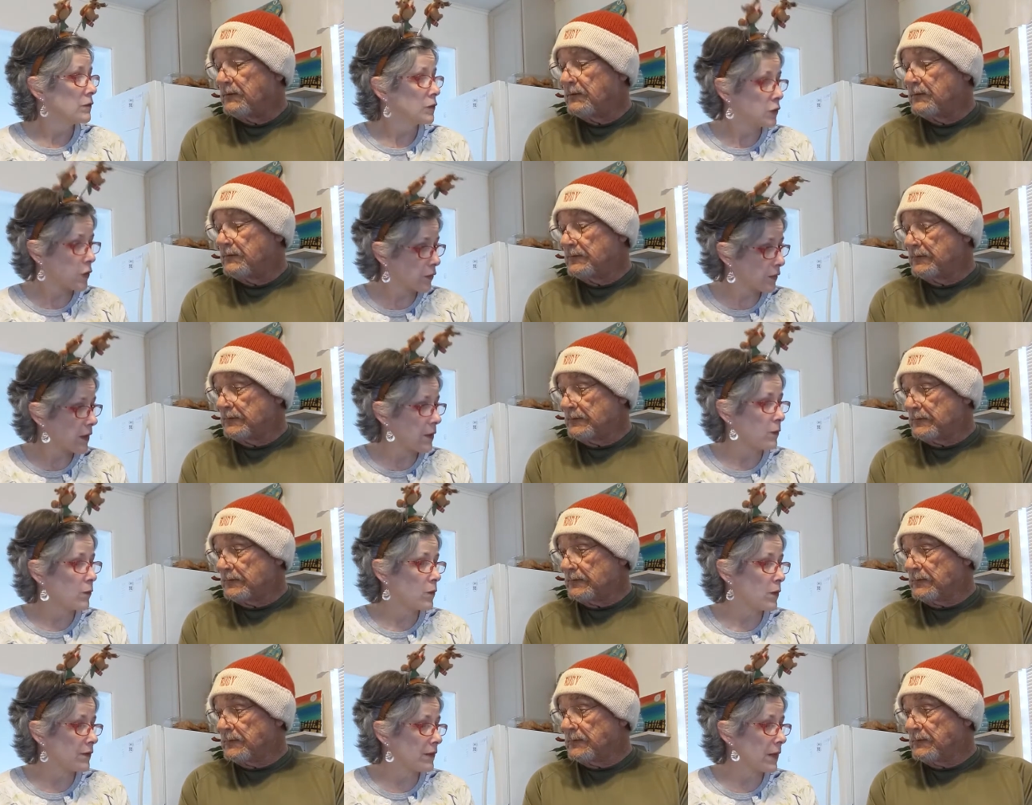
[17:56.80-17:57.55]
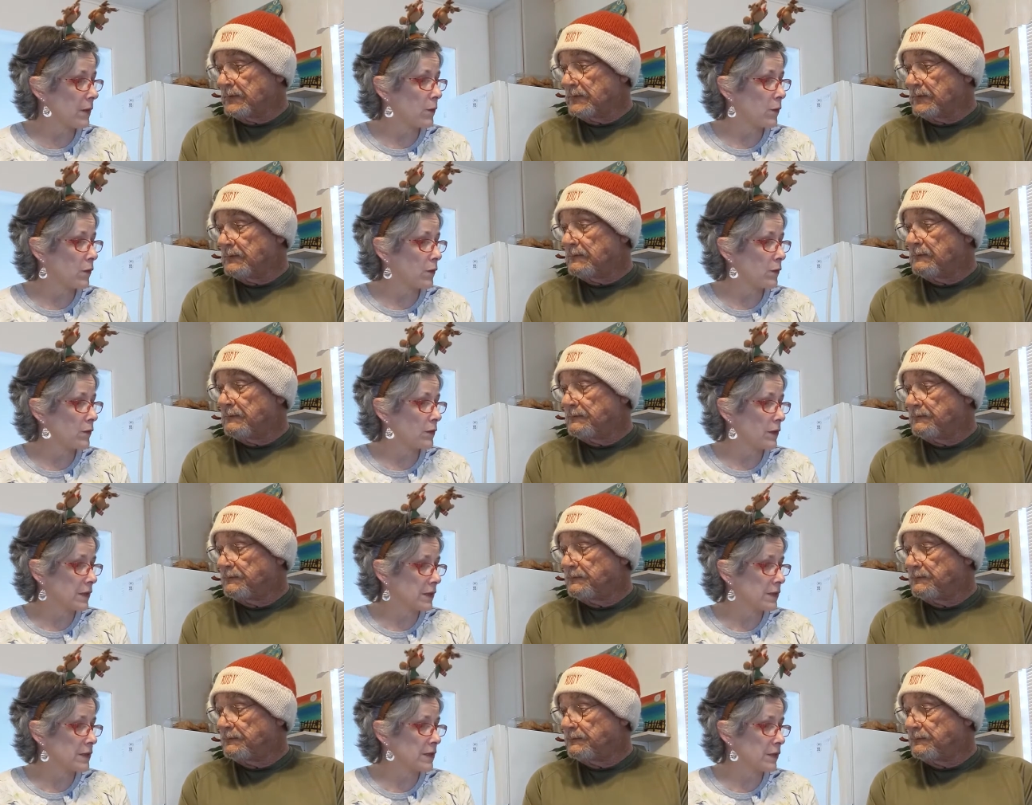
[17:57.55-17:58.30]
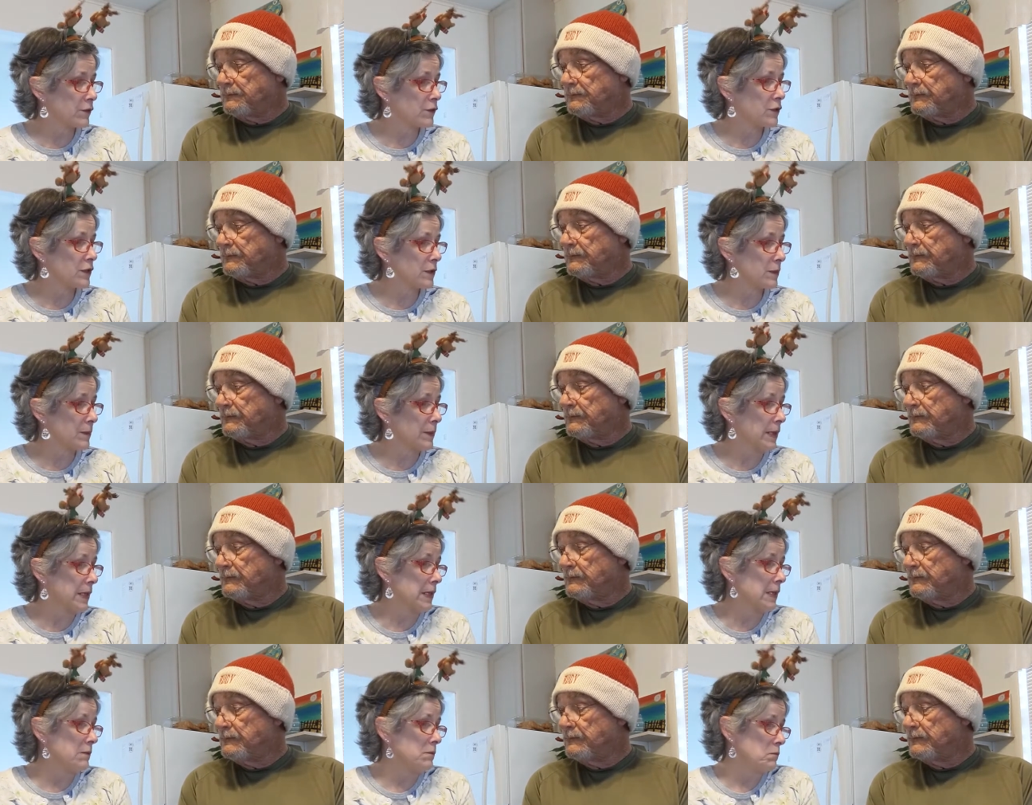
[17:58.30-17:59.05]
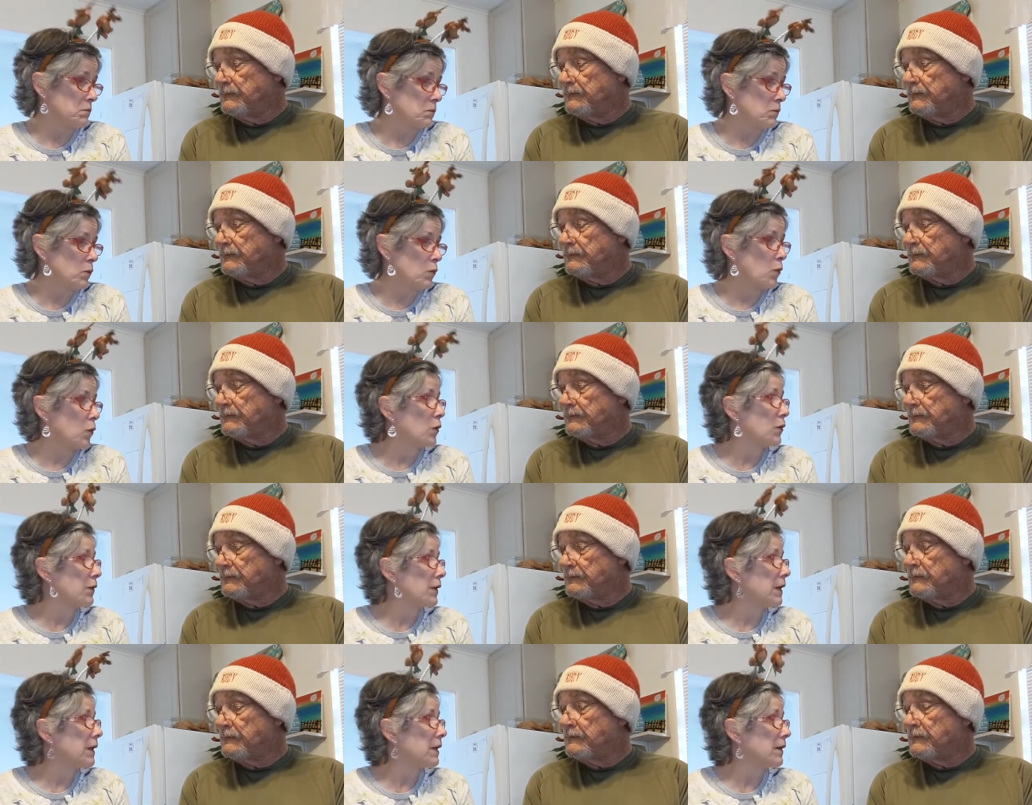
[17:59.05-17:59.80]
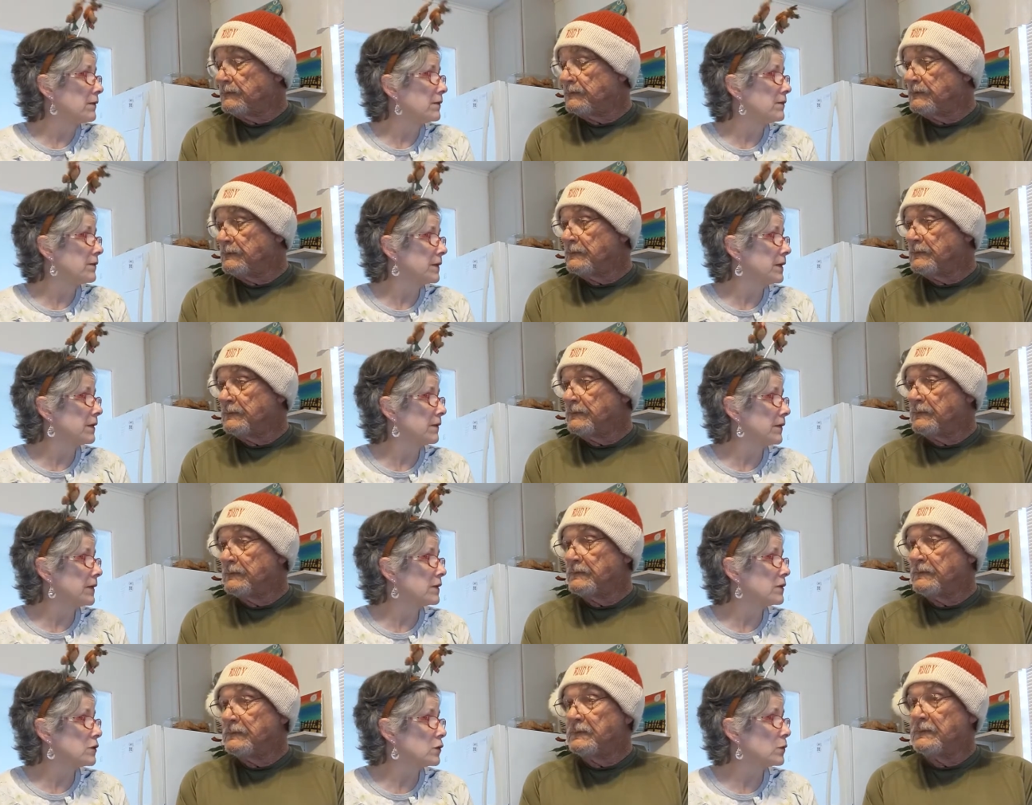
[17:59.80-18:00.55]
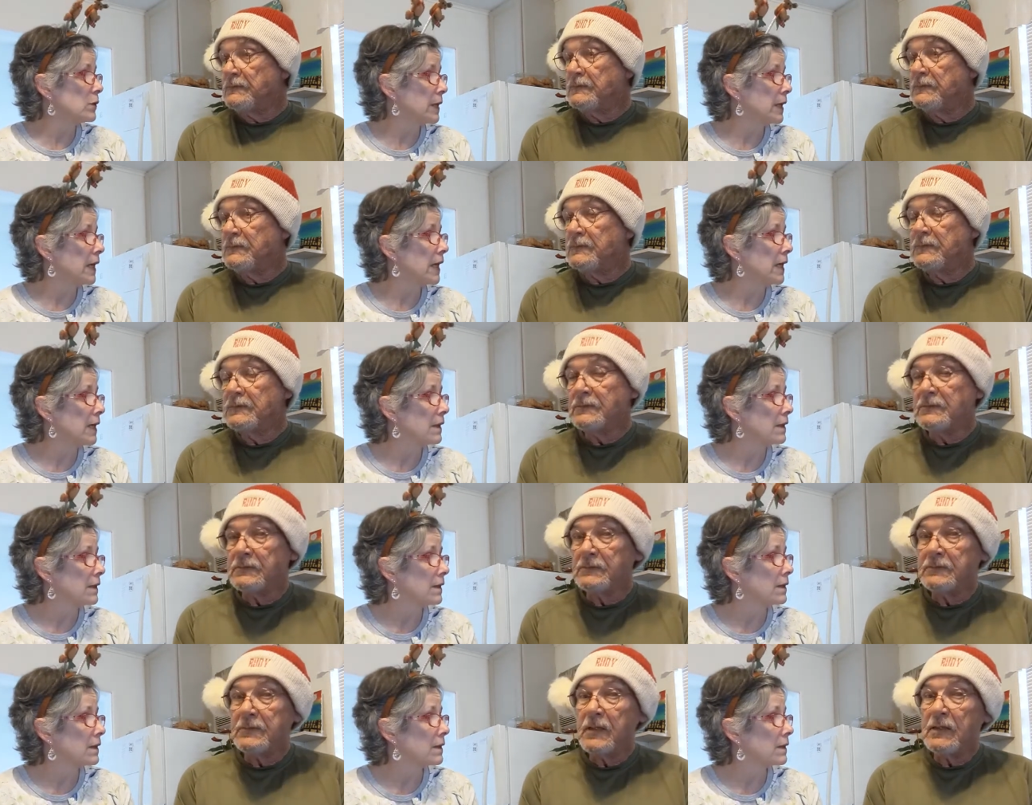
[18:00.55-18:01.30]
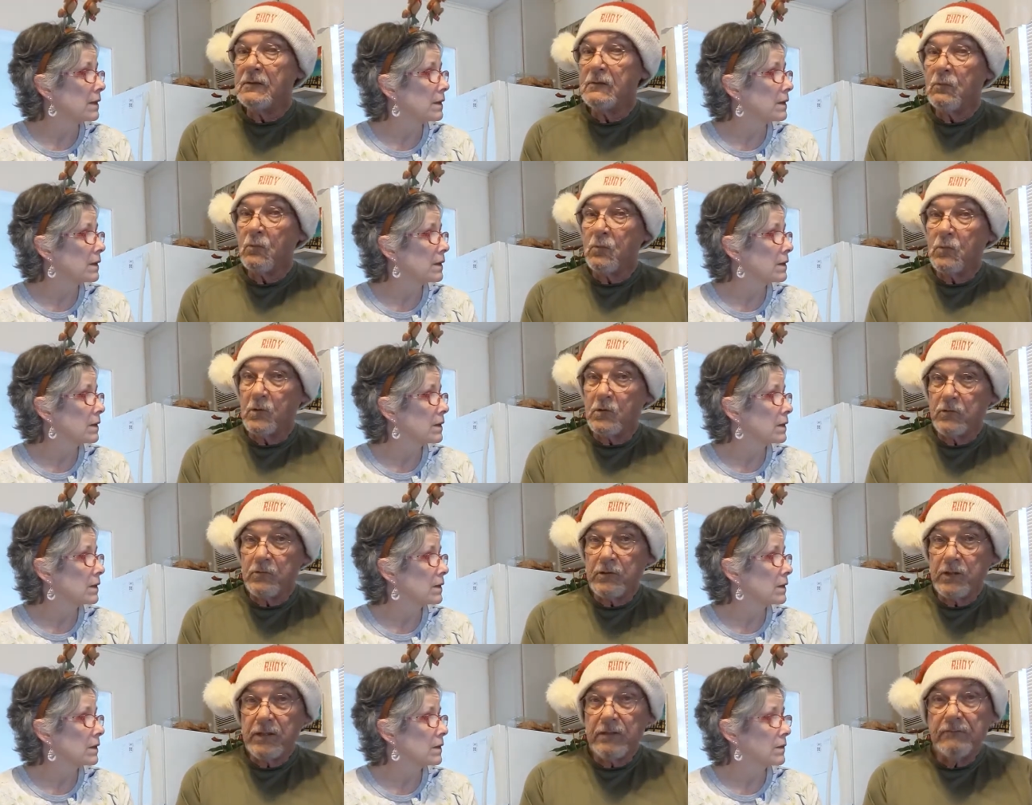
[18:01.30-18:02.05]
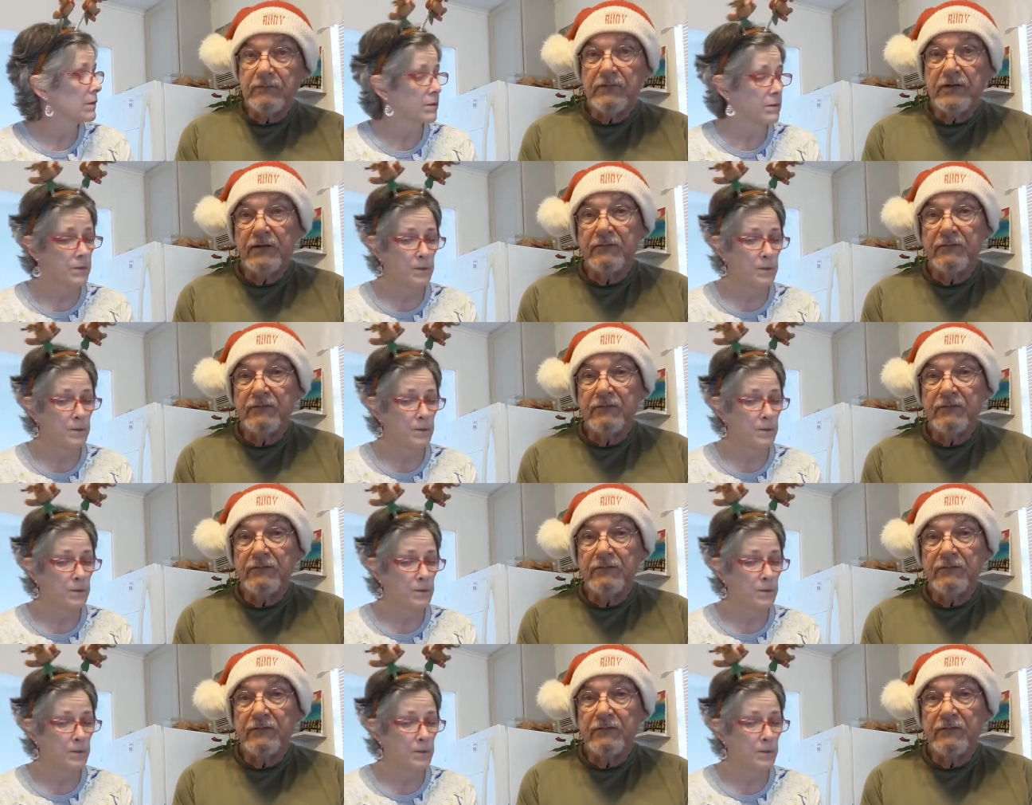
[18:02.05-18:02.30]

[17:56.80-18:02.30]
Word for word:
Speaker 1: So they, they were considered to be worthy of giving to a king.
Speaker 2: Worthy of